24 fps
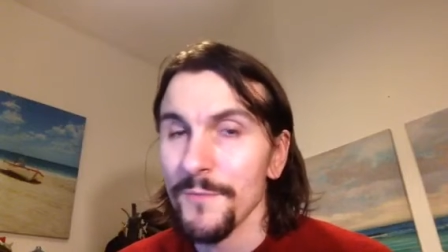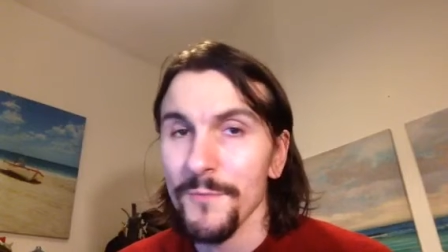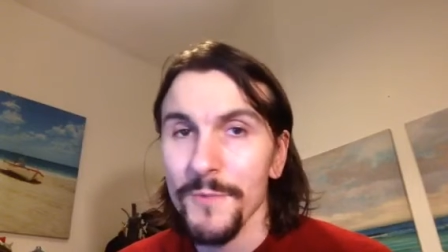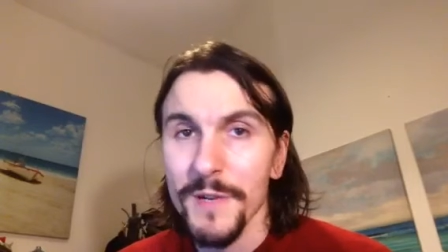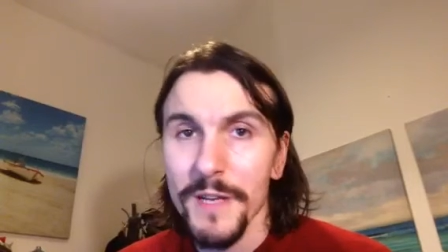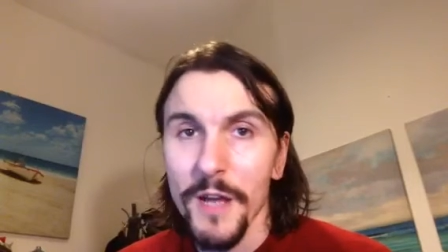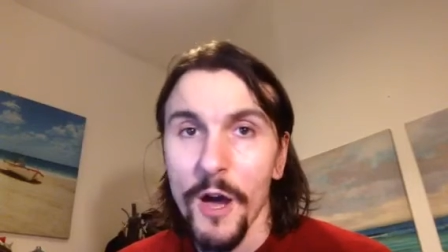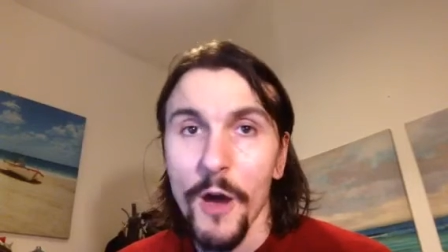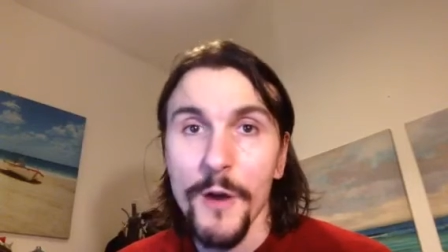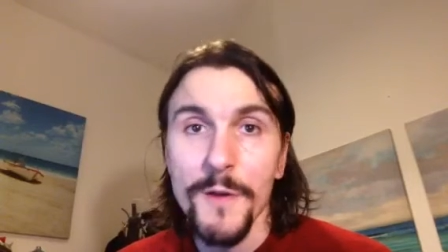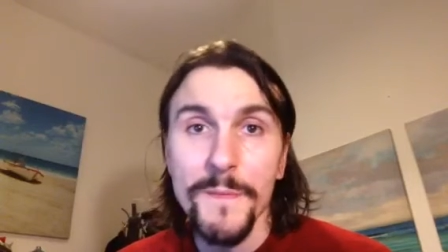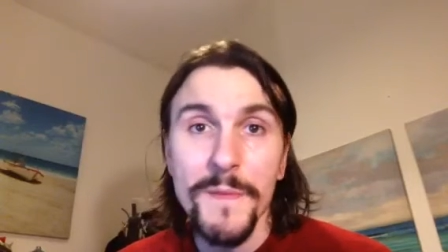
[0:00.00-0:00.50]

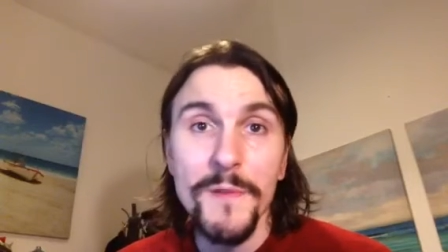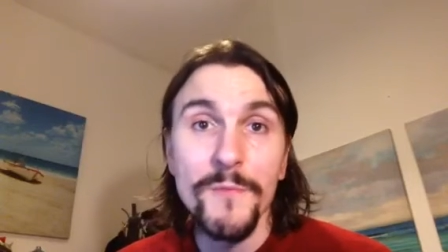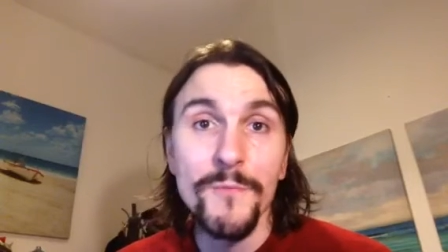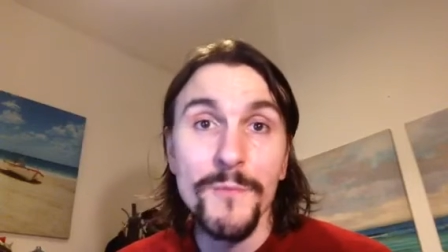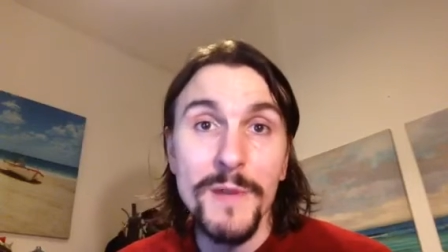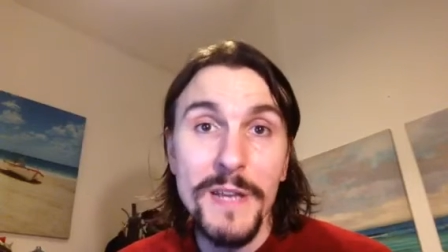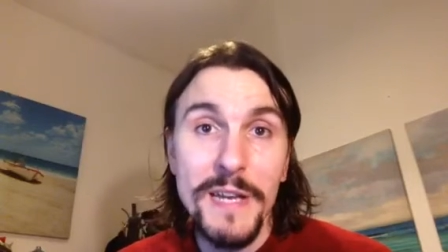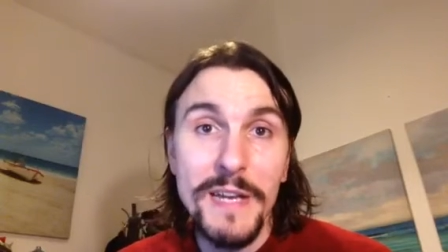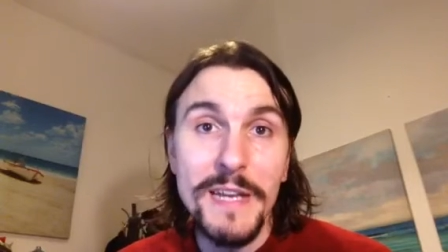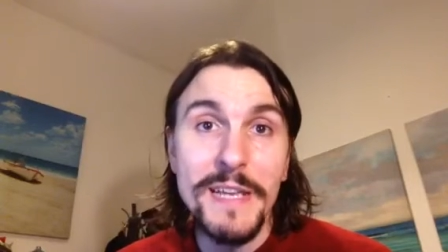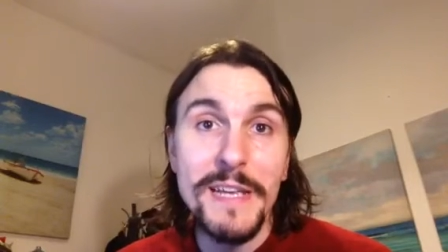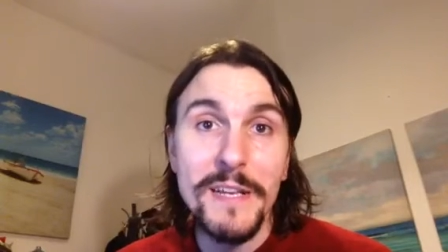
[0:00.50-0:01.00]
Re- I would be
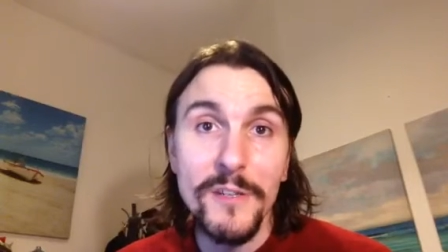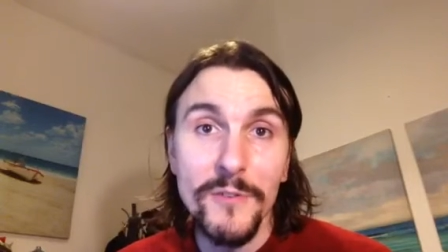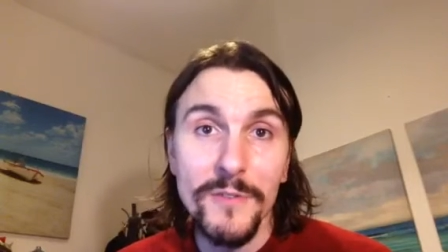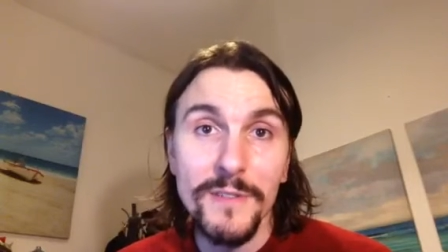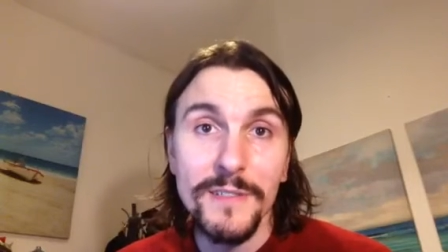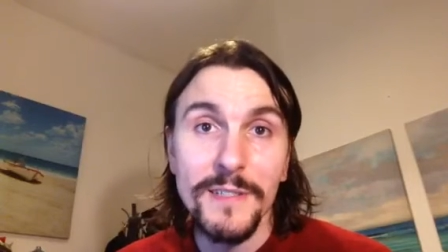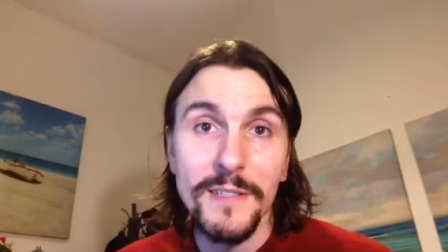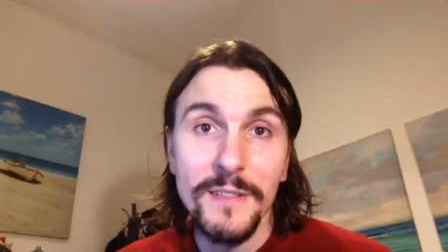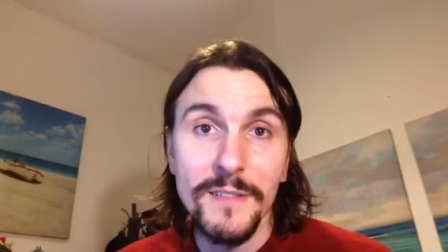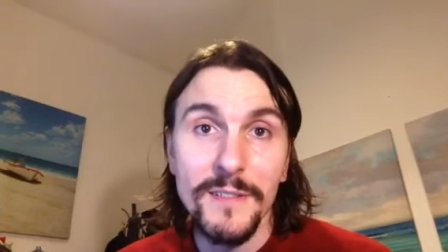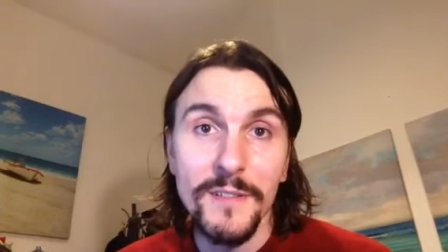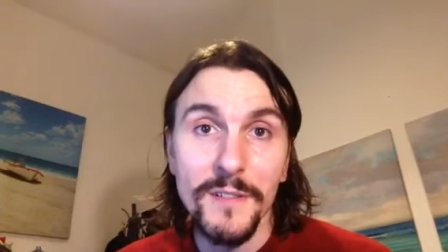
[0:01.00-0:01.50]
really
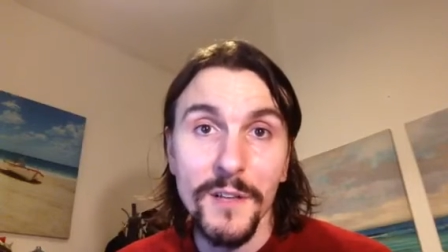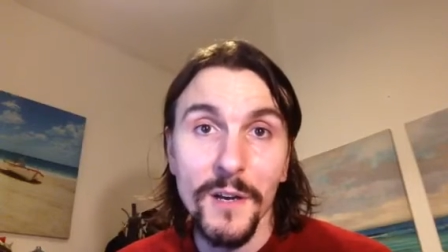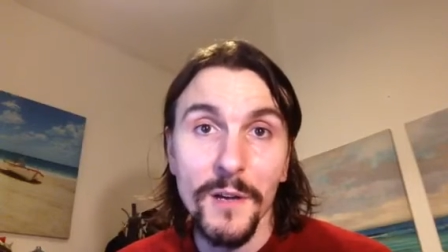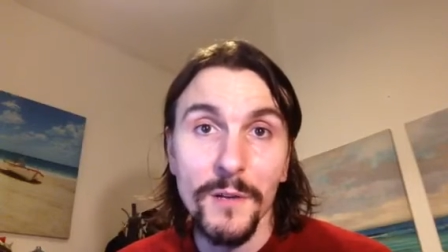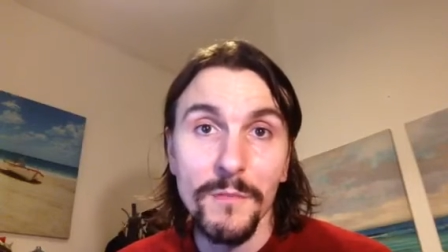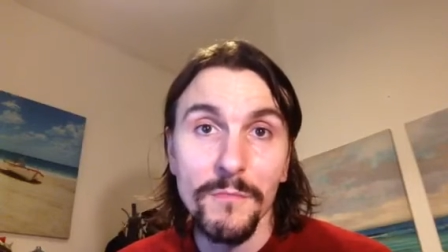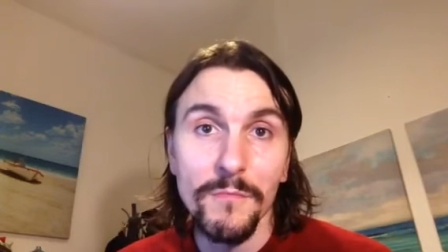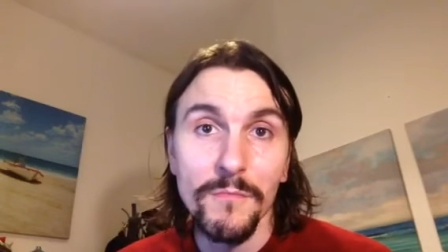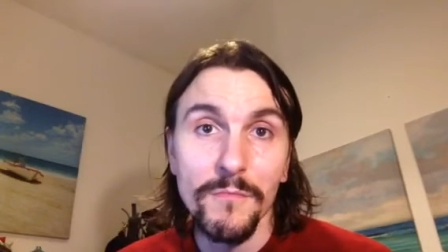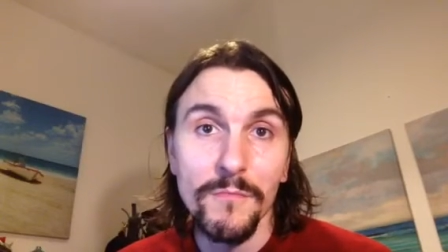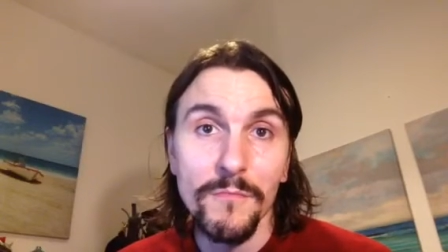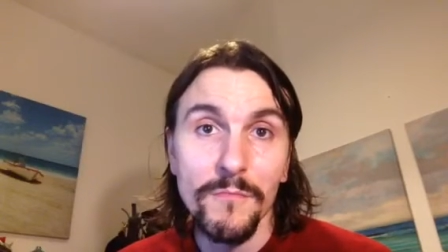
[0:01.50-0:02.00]
interested to know.